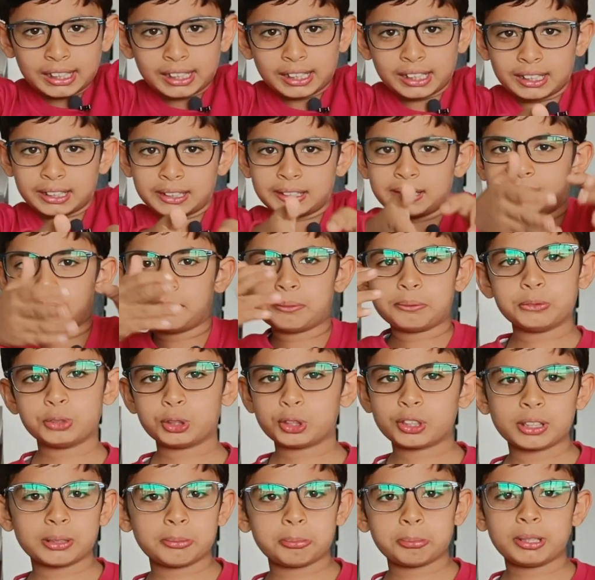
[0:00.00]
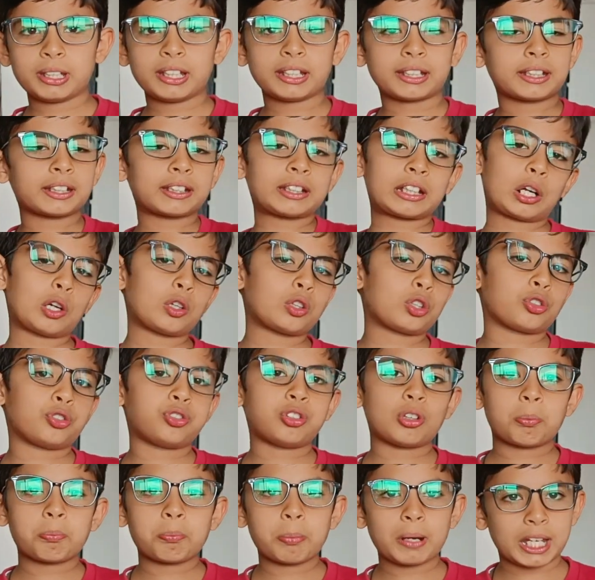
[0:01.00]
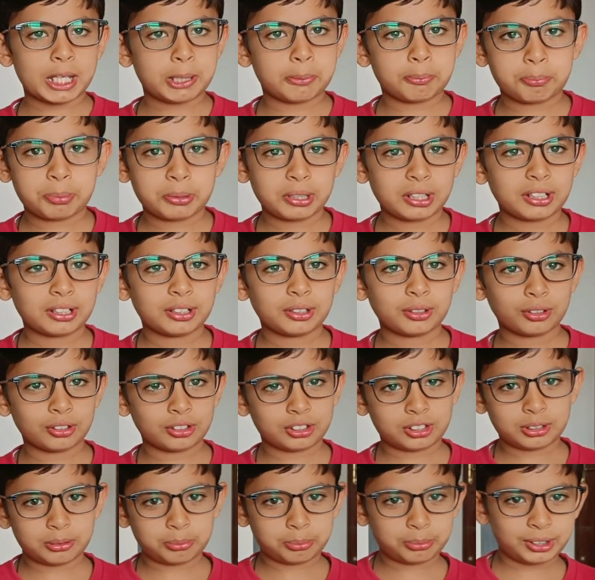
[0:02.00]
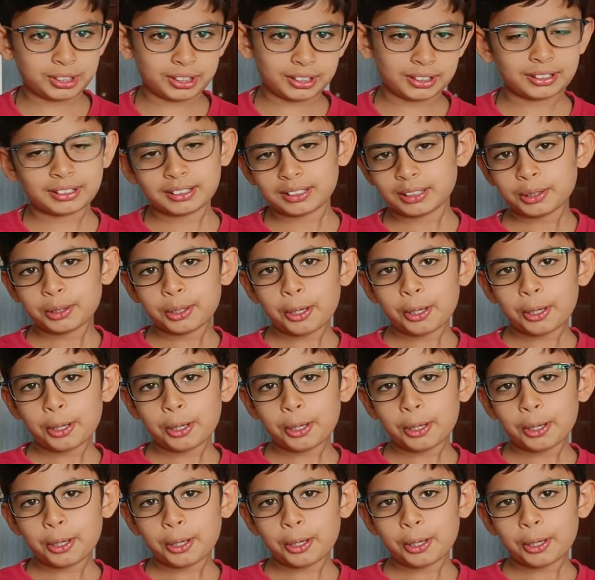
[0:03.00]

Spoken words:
and you can make it out of a pipe or something.